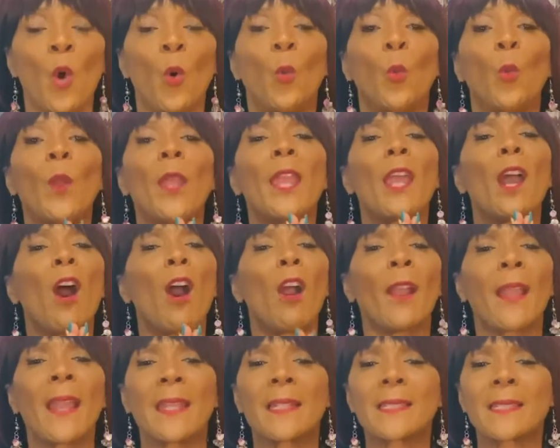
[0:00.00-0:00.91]
we
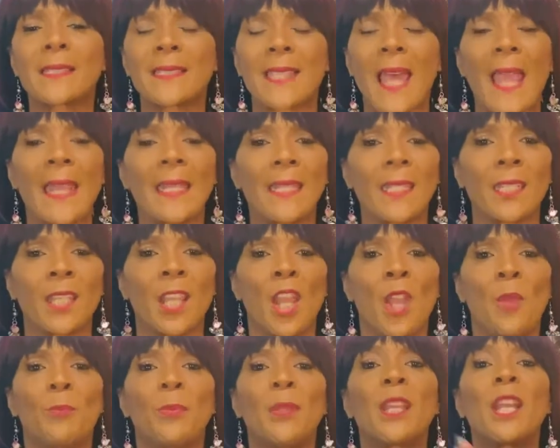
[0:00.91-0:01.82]
are excited
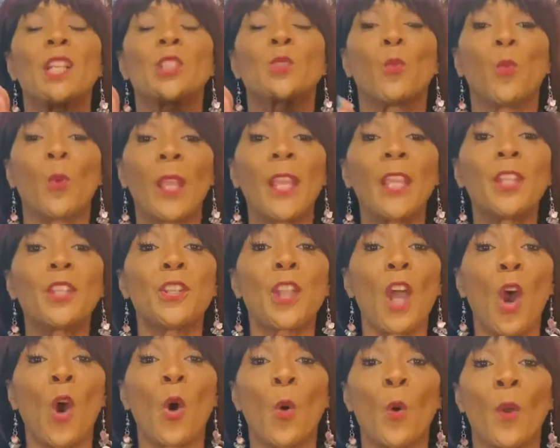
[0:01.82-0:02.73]
because we
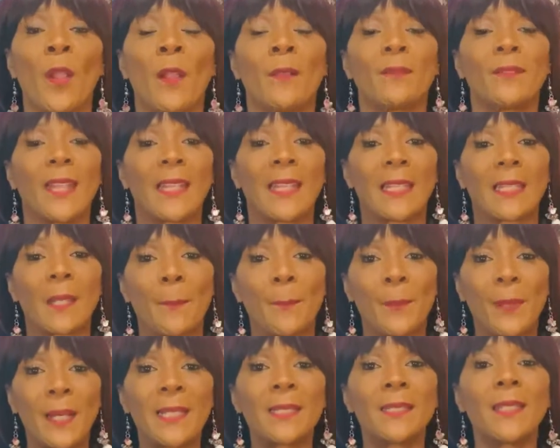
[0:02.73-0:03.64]
know that at
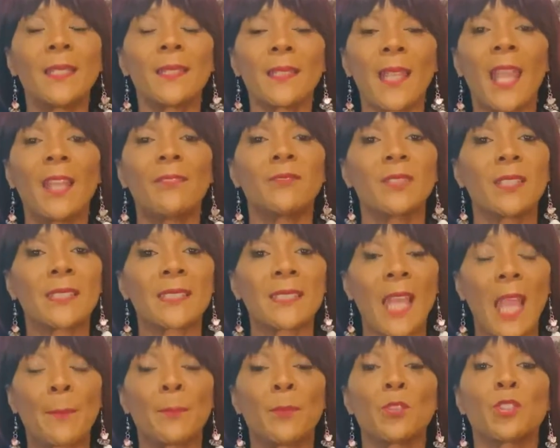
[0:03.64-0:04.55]
Abundant Life
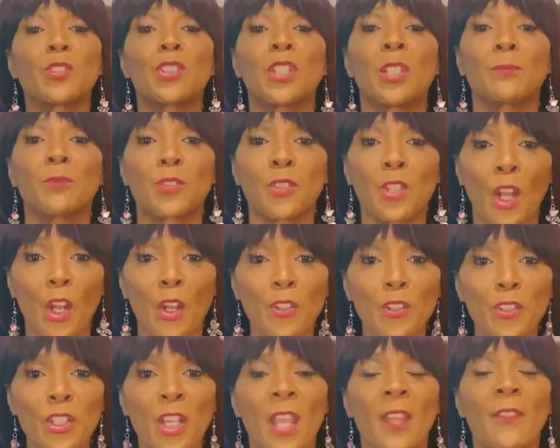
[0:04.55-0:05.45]
Discipleship
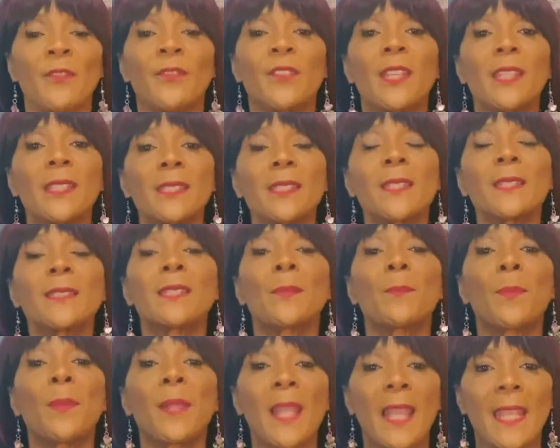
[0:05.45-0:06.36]
Church, this is the
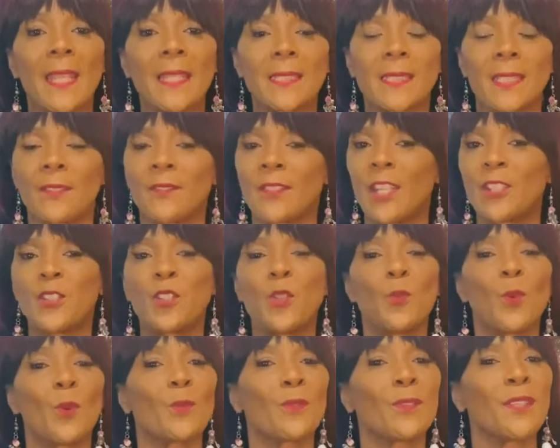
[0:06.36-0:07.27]
place that you
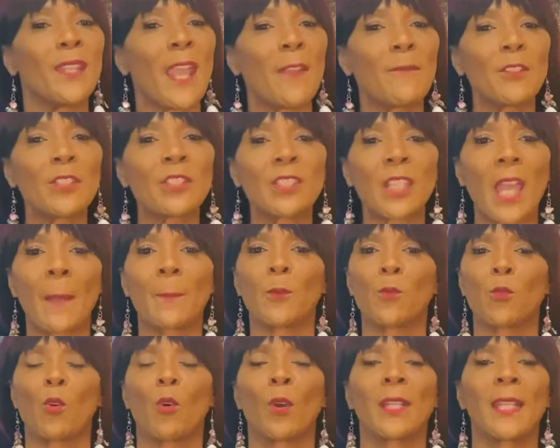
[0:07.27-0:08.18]
will never stop
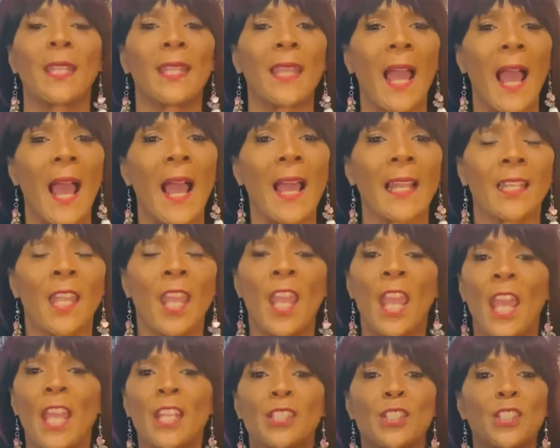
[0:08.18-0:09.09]
growing in God.
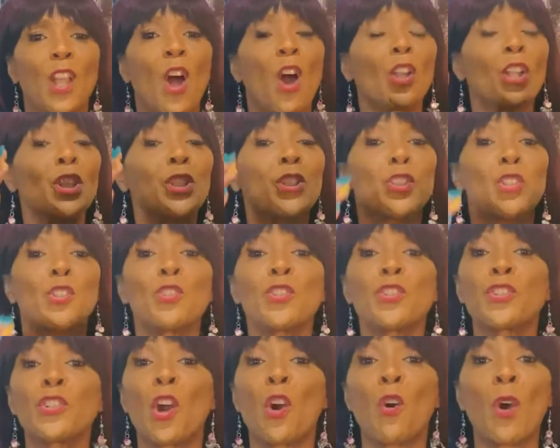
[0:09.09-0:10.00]
As long as you
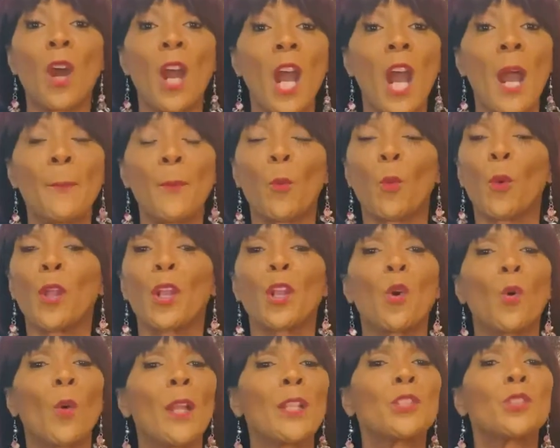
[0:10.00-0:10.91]
show up,
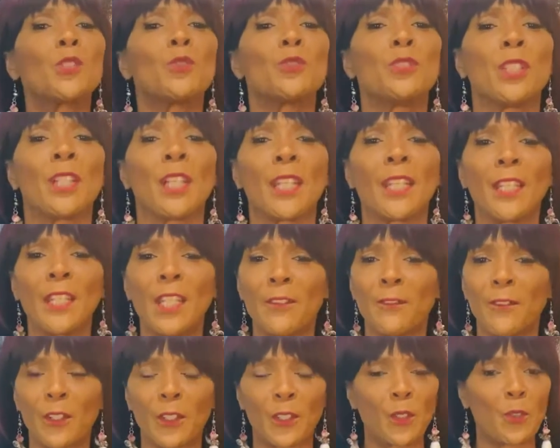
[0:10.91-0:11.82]
we're going to
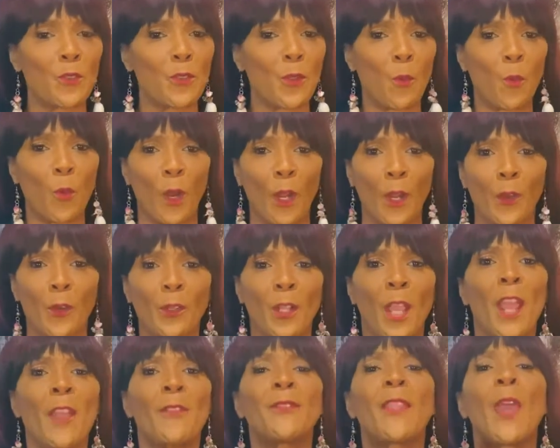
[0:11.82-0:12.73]
deliver you the
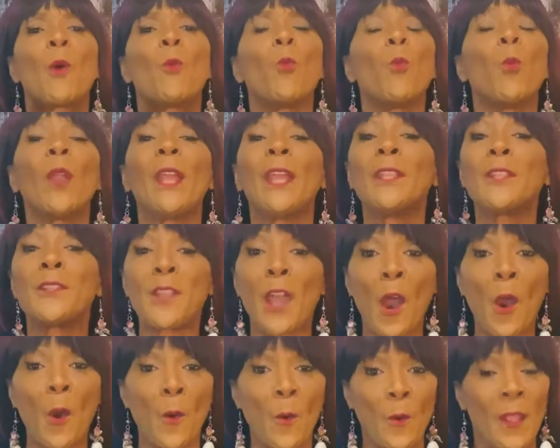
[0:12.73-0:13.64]
word that we
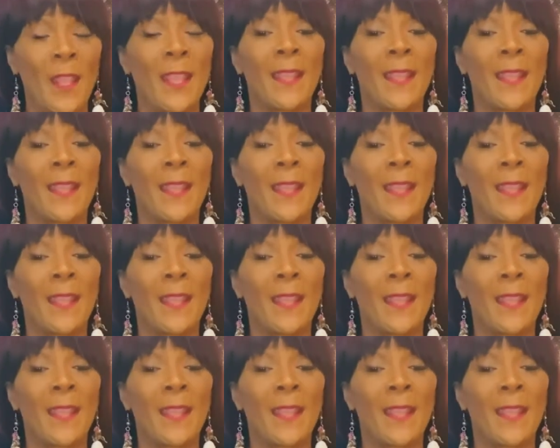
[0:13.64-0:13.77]
know